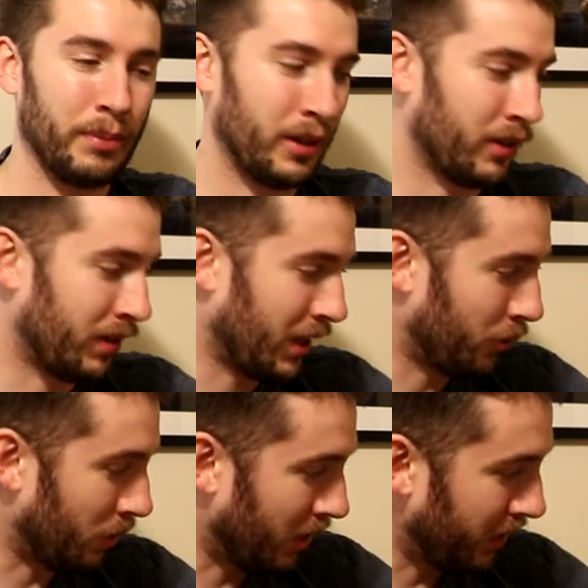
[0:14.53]
because
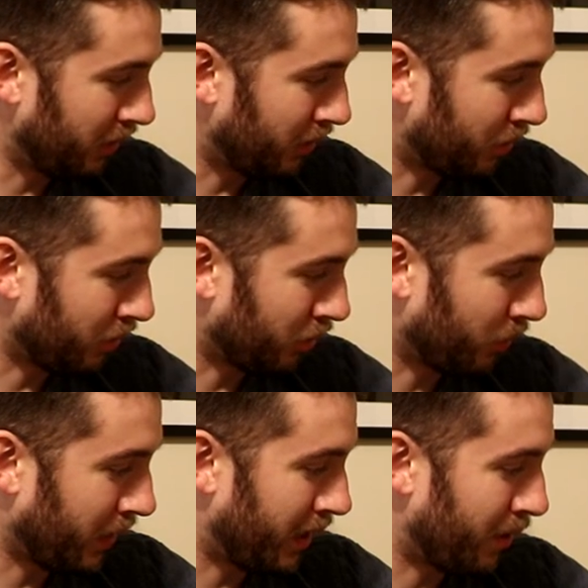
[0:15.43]
that's what all these
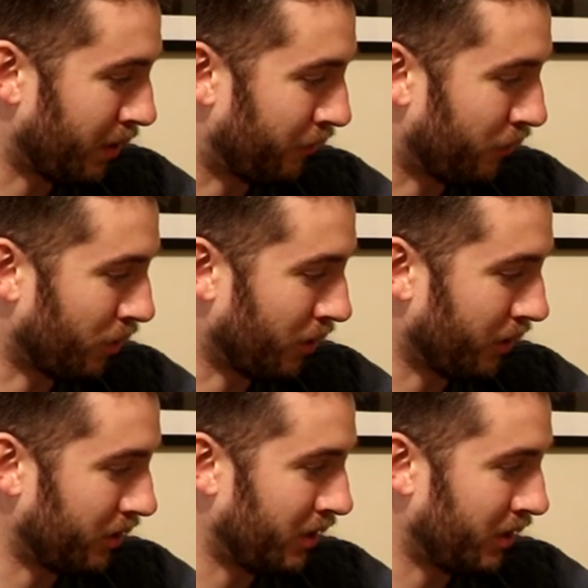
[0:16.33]
controls right here are for.